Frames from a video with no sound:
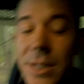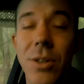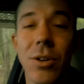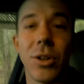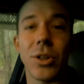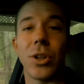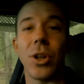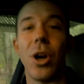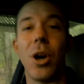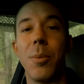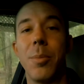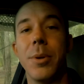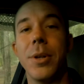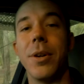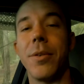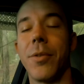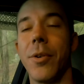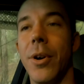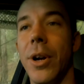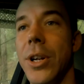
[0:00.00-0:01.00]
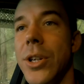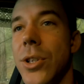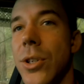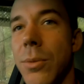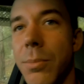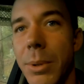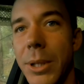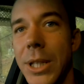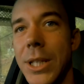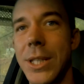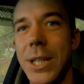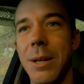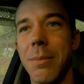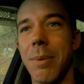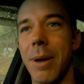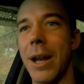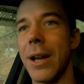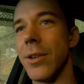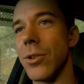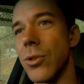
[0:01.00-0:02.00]
still got the open differential, but the skid
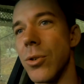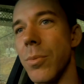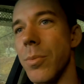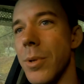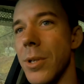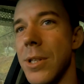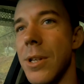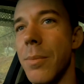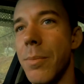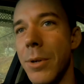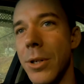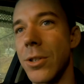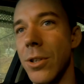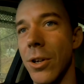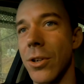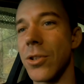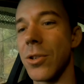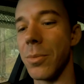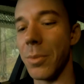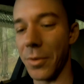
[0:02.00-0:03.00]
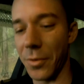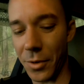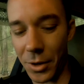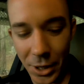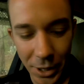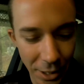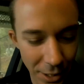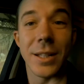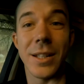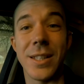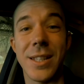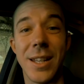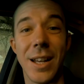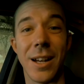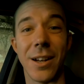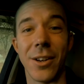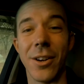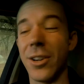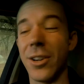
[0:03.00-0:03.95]
pan is super slippery, so it should be fine. So let's see how it